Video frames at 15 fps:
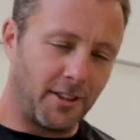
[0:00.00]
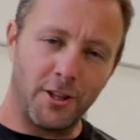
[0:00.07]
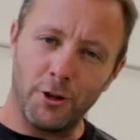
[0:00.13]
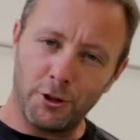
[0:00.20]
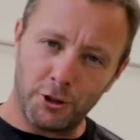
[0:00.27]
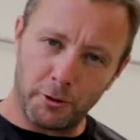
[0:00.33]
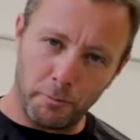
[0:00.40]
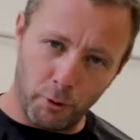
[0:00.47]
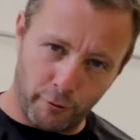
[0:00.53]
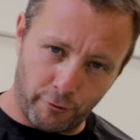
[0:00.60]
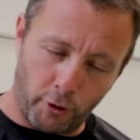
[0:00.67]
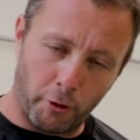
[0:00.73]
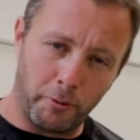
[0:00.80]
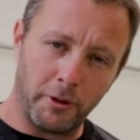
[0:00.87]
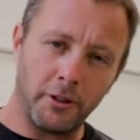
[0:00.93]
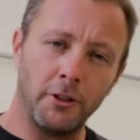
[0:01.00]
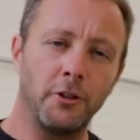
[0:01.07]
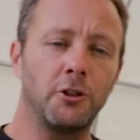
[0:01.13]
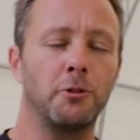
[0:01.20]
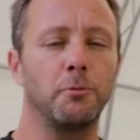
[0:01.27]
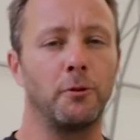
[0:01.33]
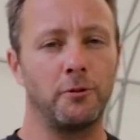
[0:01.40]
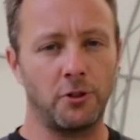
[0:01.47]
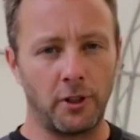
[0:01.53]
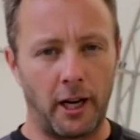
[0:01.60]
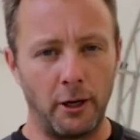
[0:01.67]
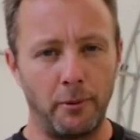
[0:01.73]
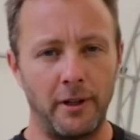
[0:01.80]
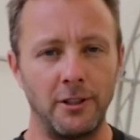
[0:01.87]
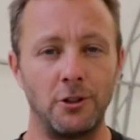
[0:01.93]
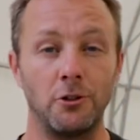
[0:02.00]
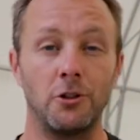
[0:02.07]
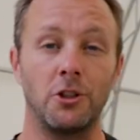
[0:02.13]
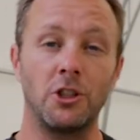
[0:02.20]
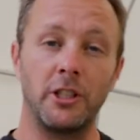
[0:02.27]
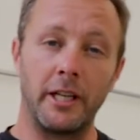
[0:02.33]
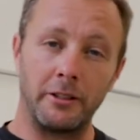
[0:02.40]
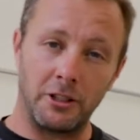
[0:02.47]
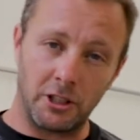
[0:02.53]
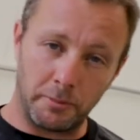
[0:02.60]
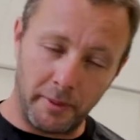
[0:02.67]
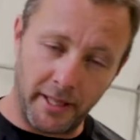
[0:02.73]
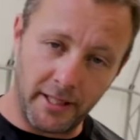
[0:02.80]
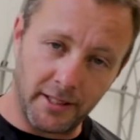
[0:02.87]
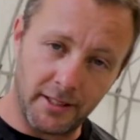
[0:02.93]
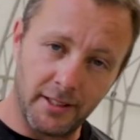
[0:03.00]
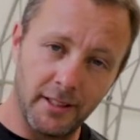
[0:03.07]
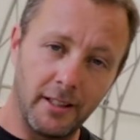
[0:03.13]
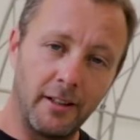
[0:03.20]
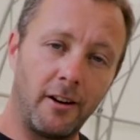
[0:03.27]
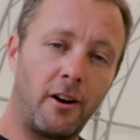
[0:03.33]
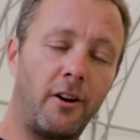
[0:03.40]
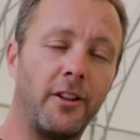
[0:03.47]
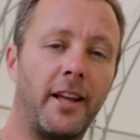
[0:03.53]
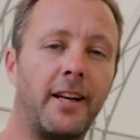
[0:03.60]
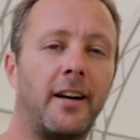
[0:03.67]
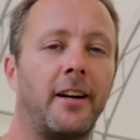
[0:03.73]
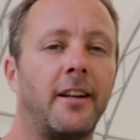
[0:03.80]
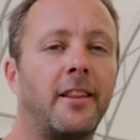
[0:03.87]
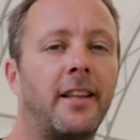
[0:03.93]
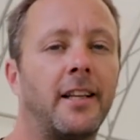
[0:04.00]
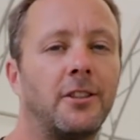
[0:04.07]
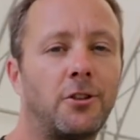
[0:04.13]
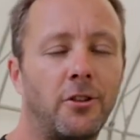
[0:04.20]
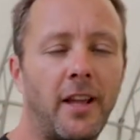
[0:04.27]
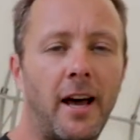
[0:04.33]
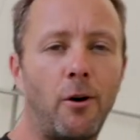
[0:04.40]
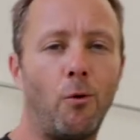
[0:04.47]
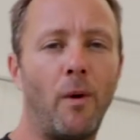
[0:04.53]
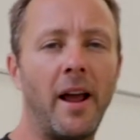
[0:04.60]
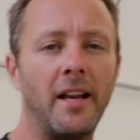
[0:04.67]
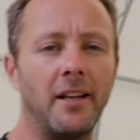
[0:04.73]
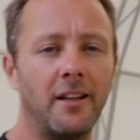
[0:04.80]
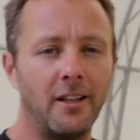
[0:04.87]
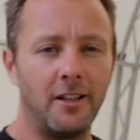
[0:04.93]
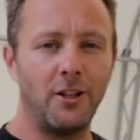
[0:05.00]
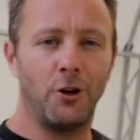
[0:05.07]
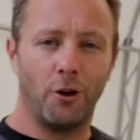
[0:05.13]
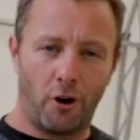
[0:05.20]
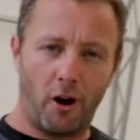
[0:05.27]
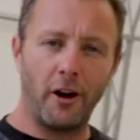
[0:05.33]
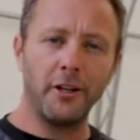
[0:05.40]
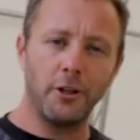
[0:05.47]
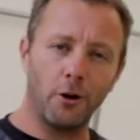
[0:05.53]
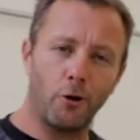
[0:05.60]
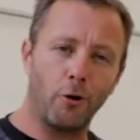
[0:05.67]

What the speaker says: You should move forward, you should move sideways, you should change speeds, all that kind of thing. So that when you're on your